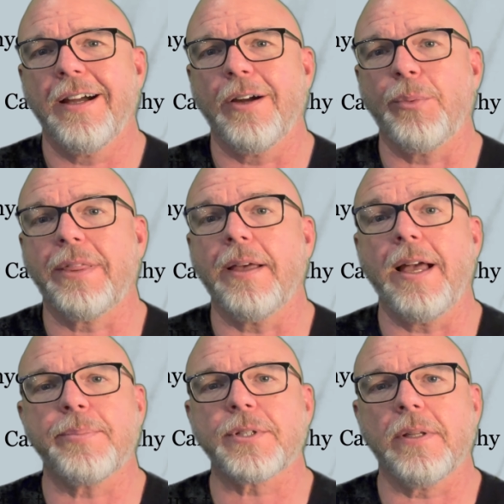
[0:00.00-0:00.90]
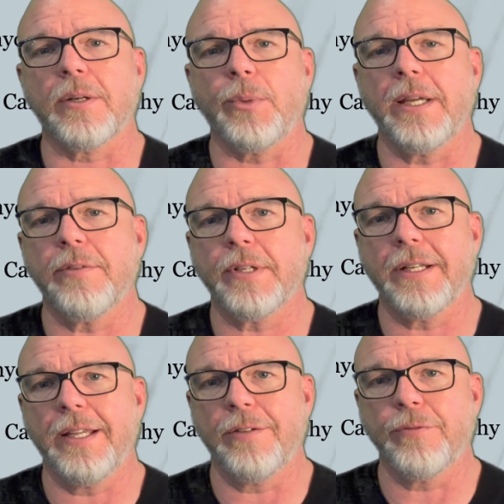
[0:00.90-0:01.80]
with the epsilon wave
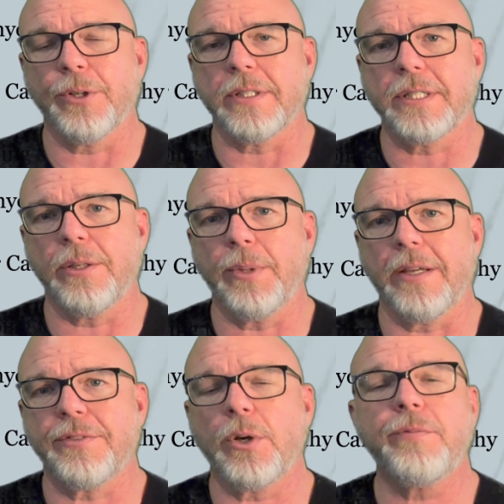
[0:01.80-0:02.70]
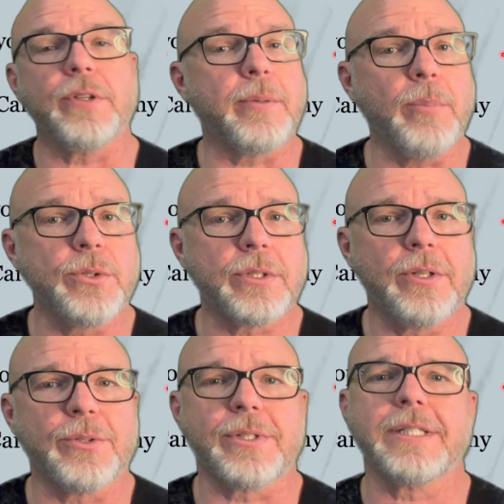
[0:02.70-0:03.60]
and inverted T waves. Hopefully most of
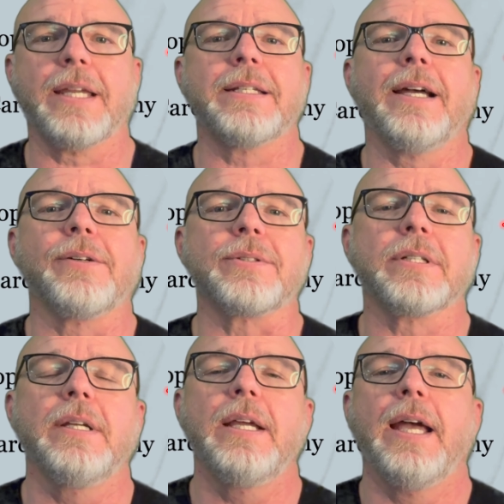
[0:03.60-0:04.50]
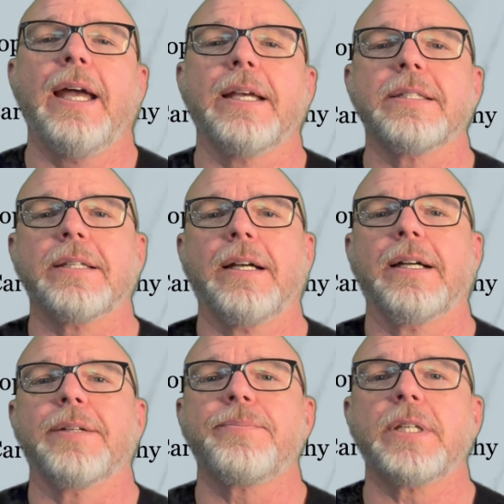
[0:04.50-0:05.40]
those stand out as
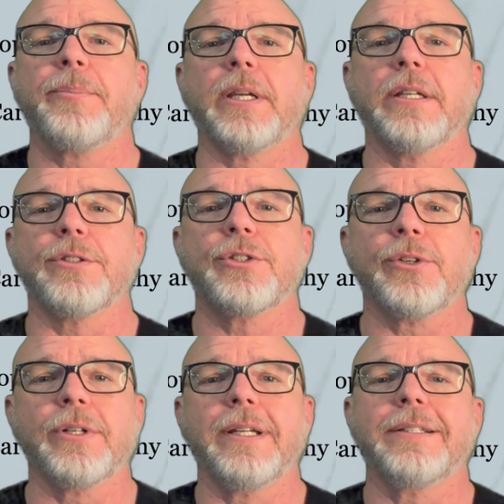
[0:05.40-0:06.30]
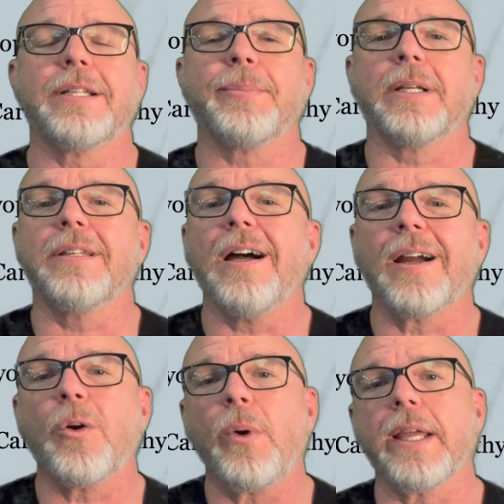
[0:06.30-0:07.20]
something concerning, something
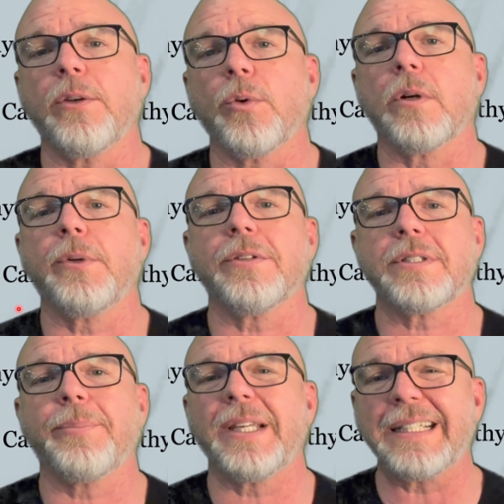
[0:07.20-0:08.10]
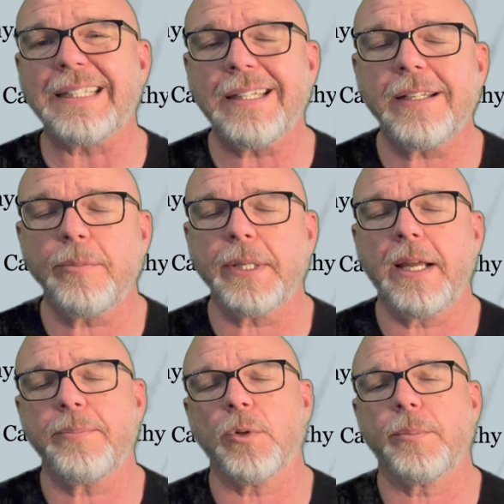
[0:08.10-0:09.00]
not quite normal, something a little bit
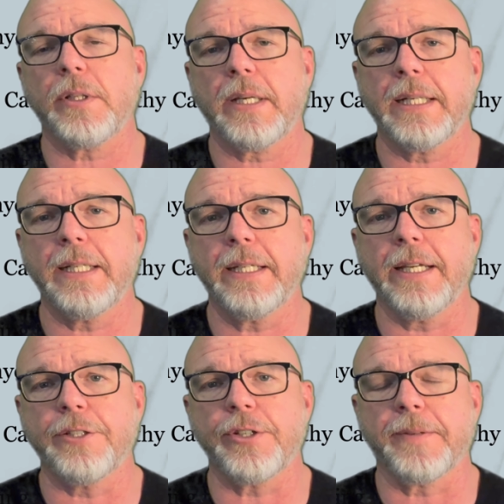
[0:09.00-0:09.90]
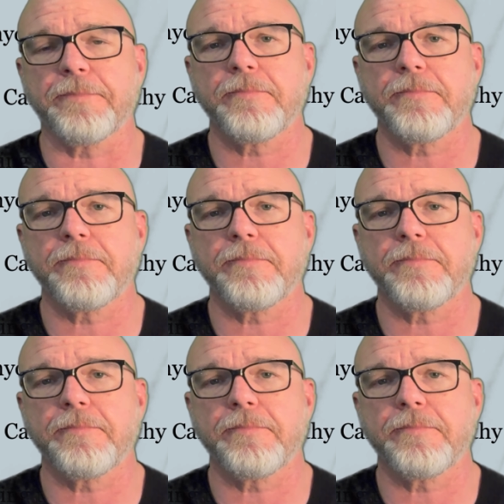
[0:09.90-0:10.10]
abnormal on an EKG.